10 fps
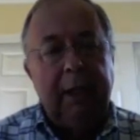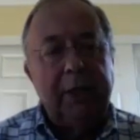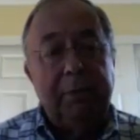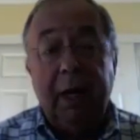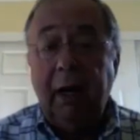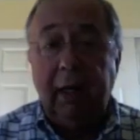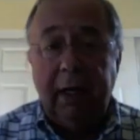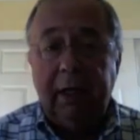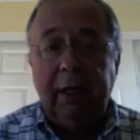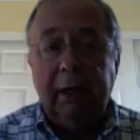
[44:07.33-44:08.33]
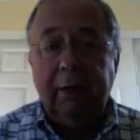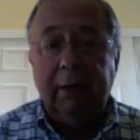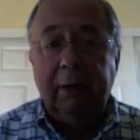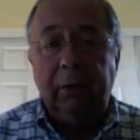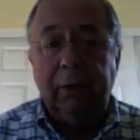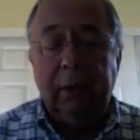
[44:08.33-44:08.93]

It's barely a year old.